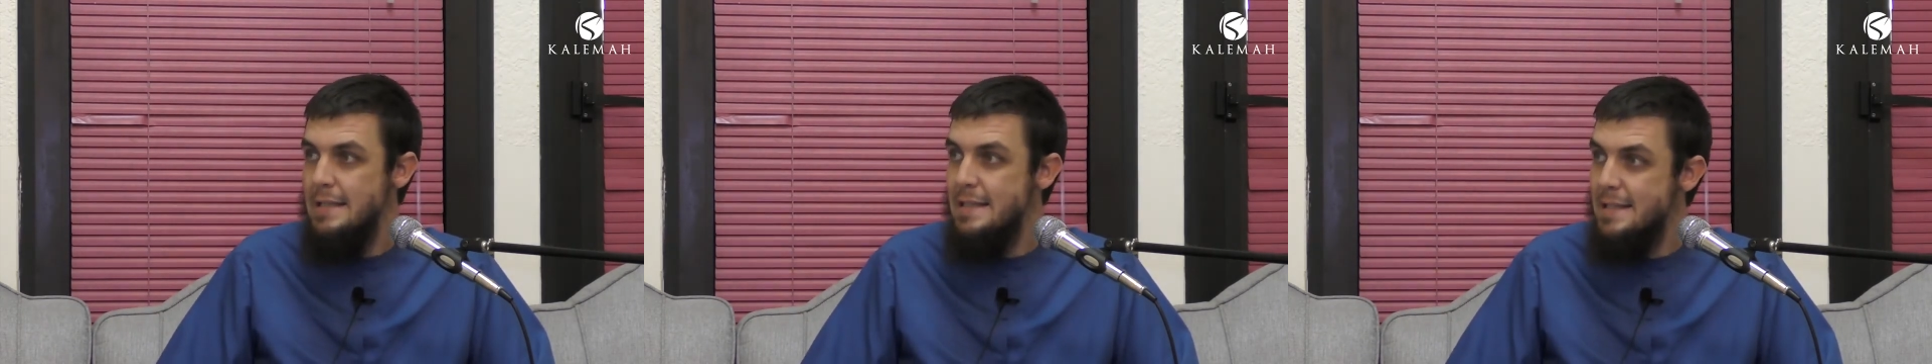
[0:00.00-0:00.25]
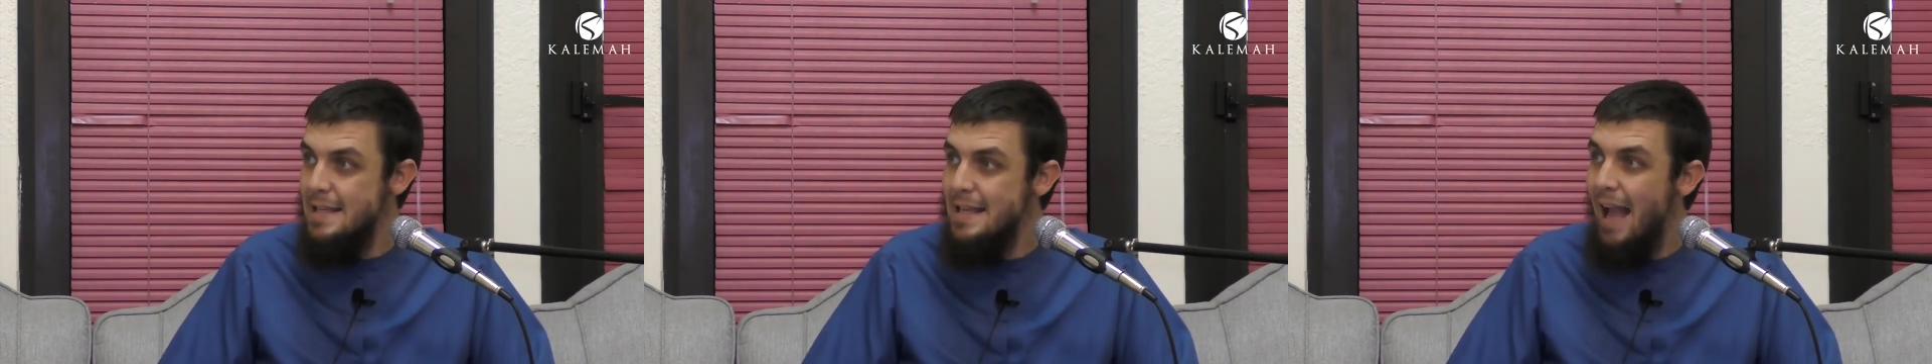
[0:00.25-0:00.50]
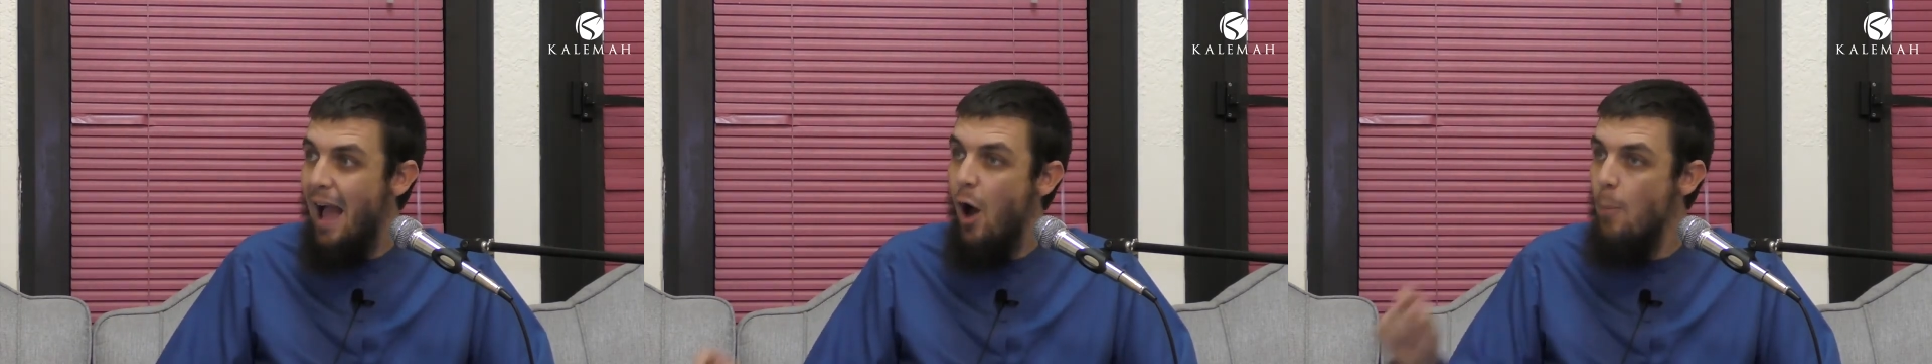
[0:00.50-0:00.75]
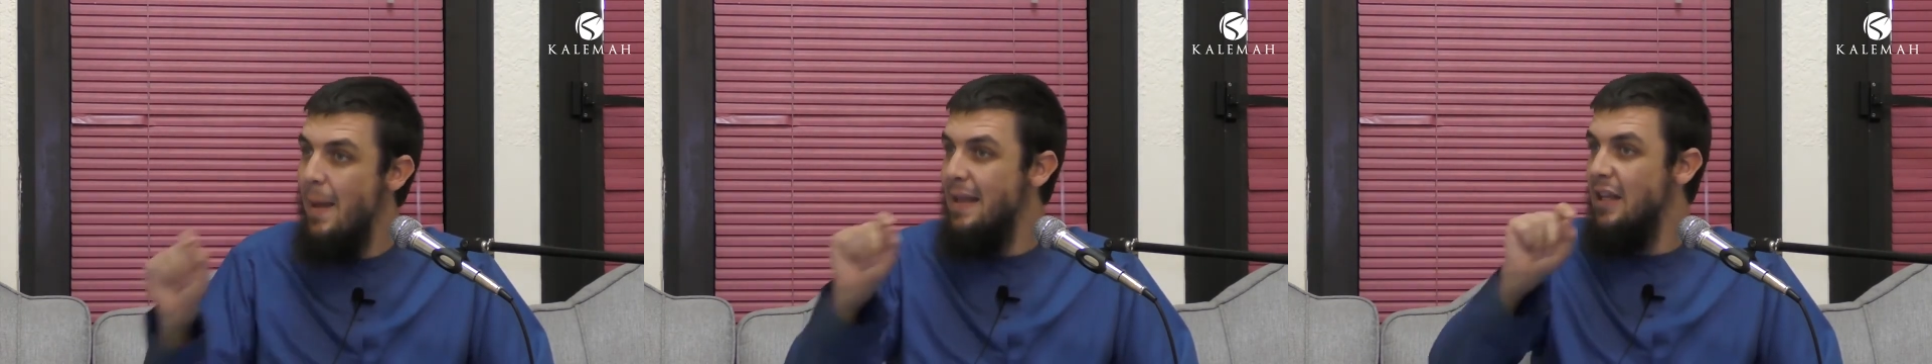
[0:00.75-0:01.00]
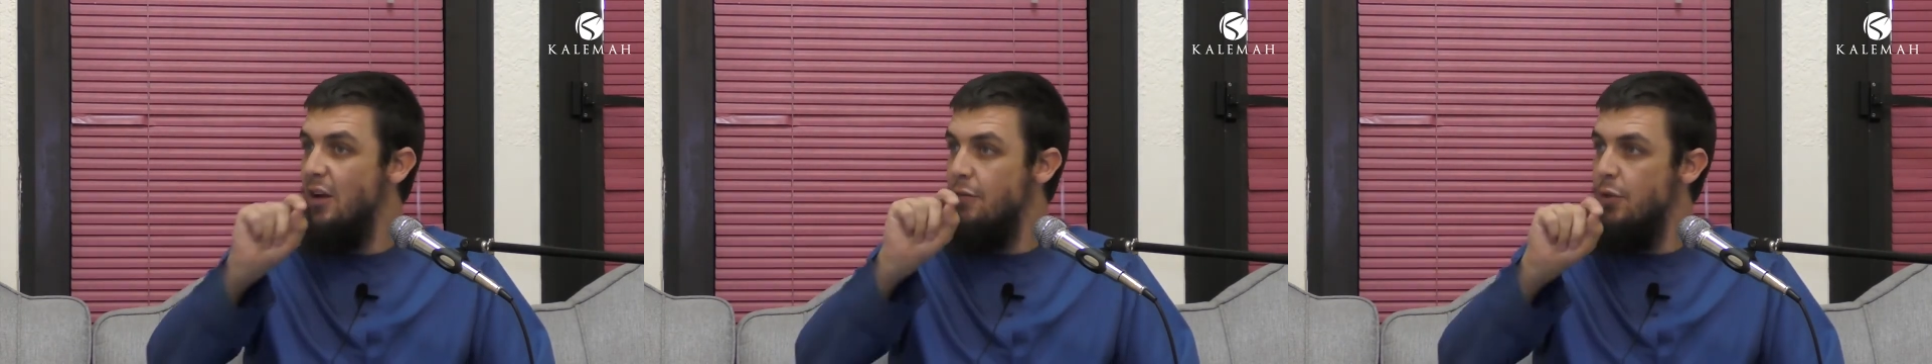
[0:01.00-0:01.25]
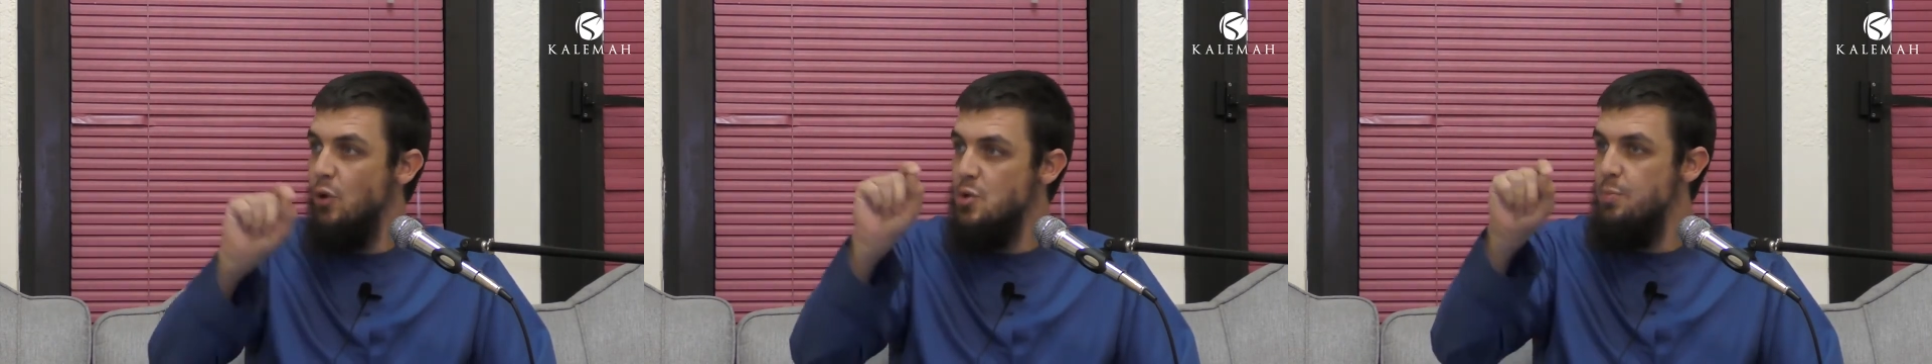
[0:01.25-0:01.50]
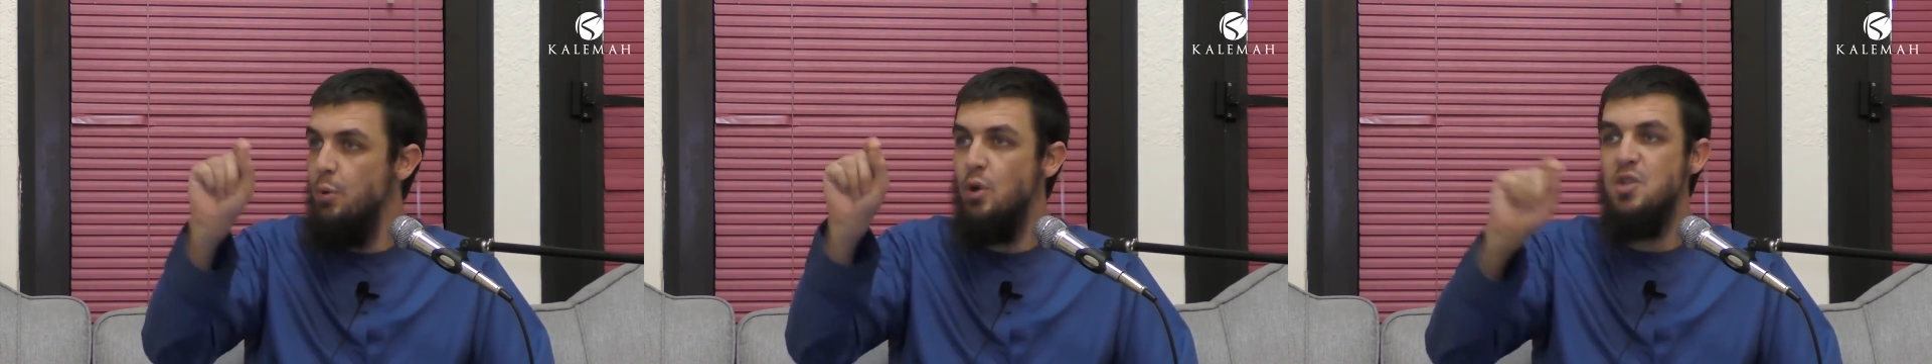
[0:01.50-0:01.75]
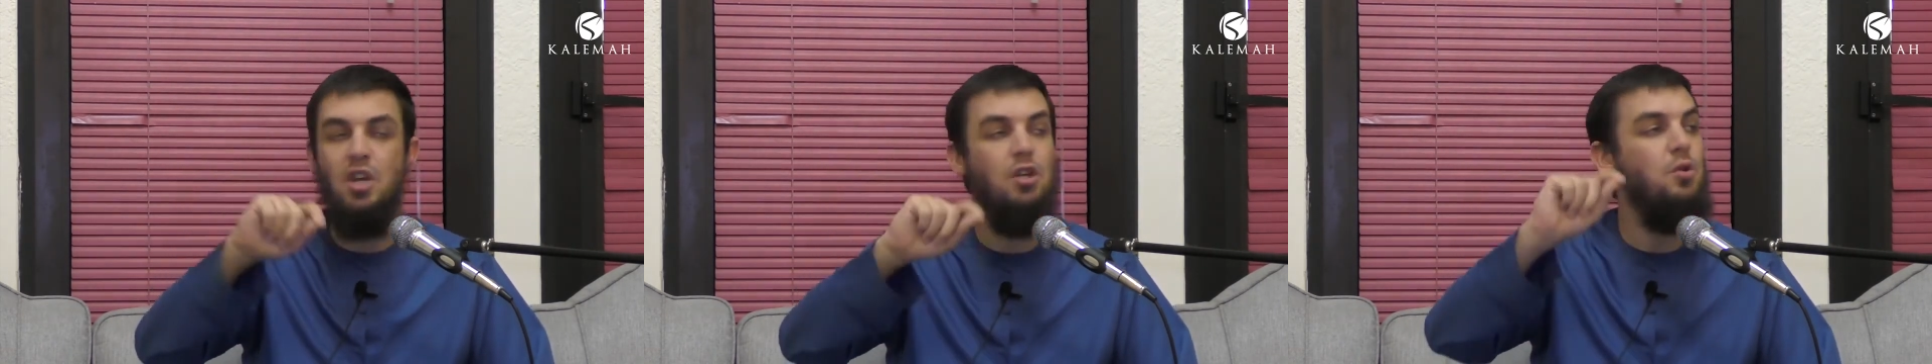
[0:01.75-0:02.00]
See how many of those
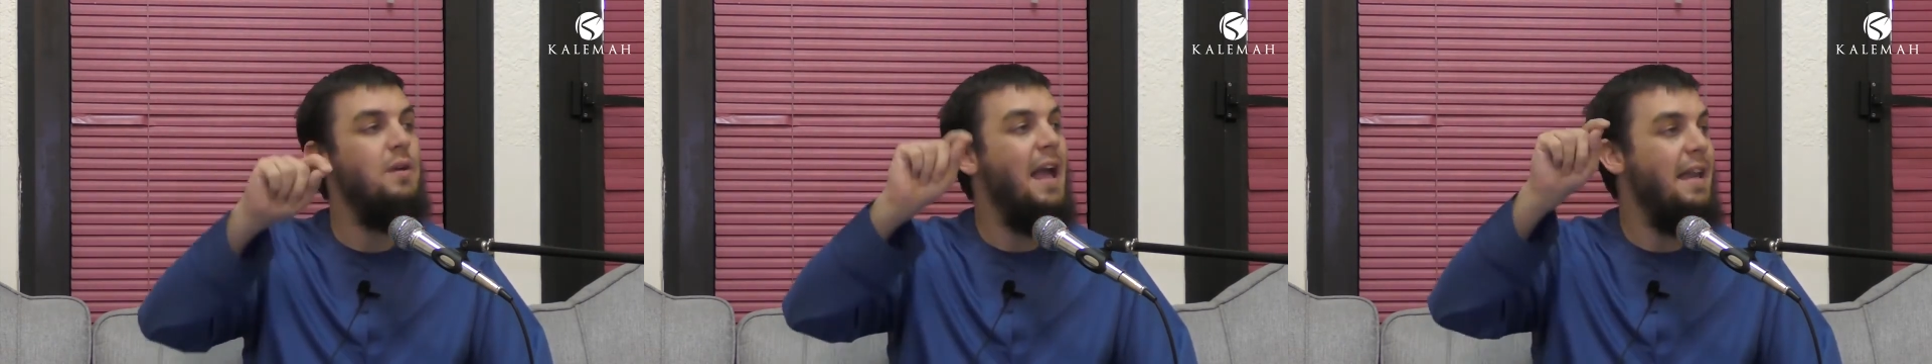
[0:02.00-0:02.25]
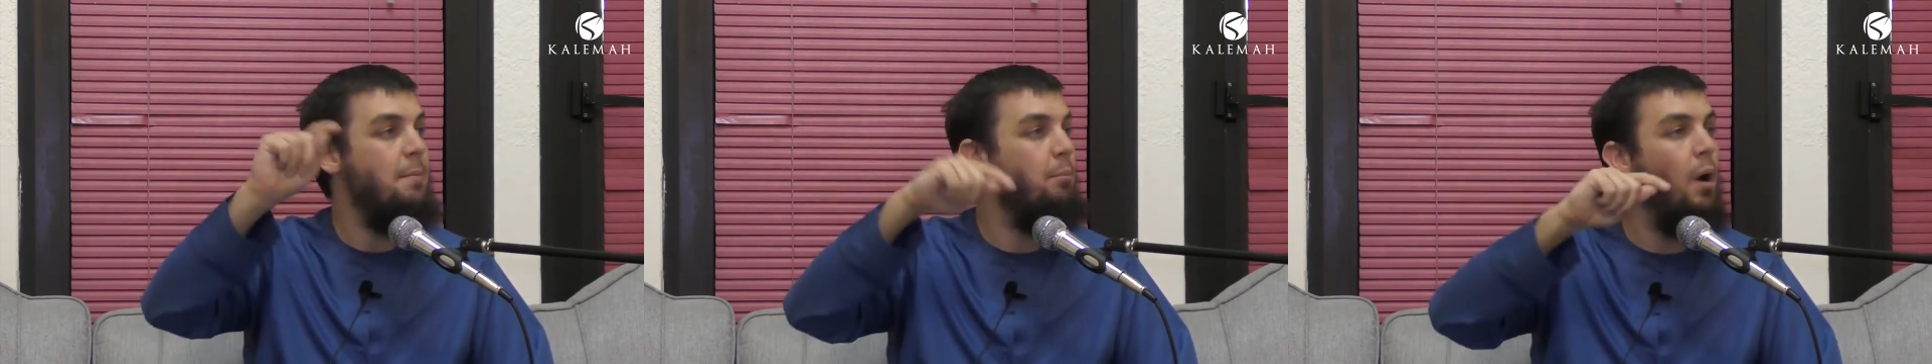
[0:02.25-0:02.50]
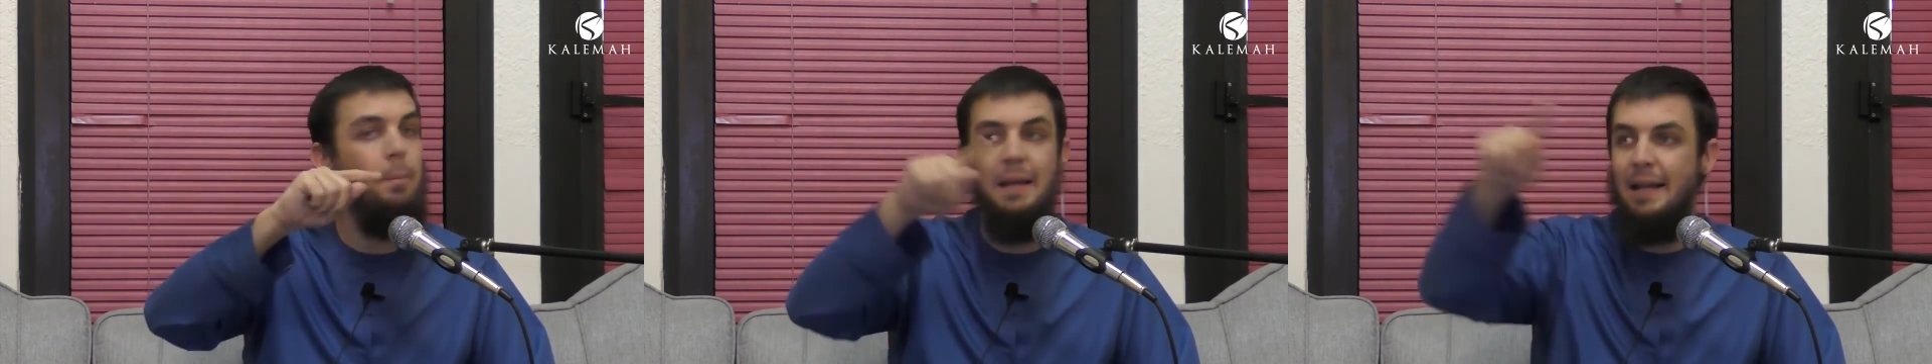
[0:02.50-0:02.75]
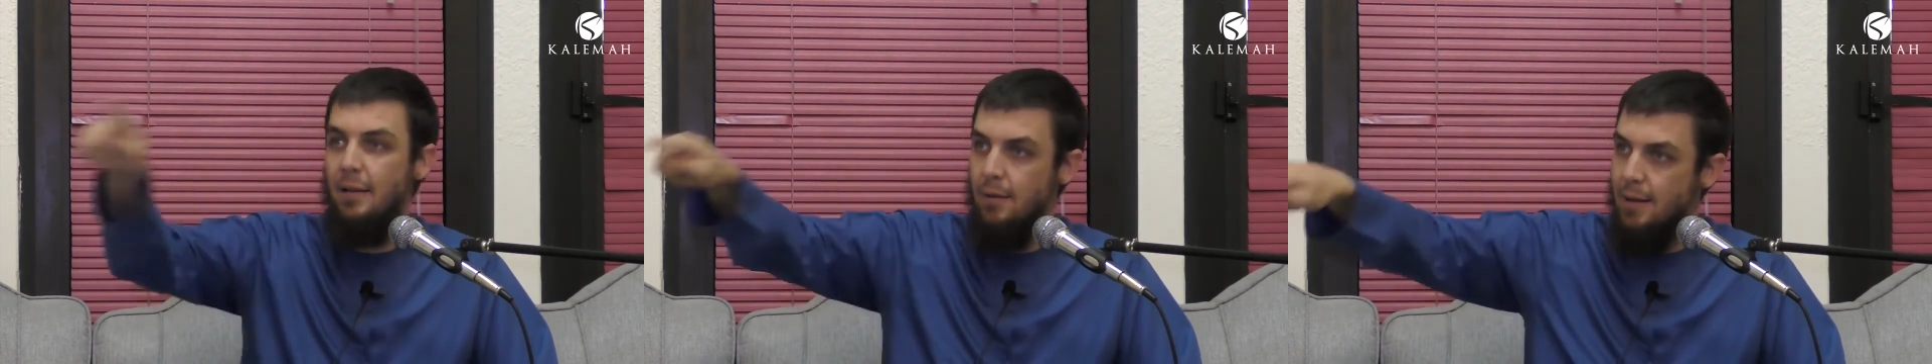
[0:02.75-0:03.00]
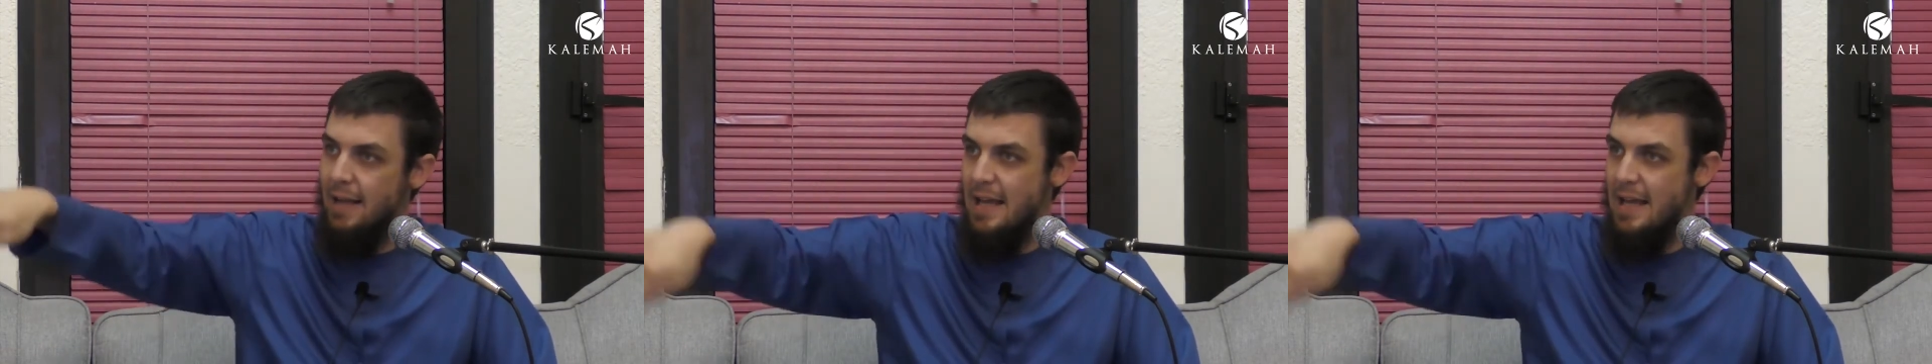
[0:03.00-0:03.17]
books can you get in public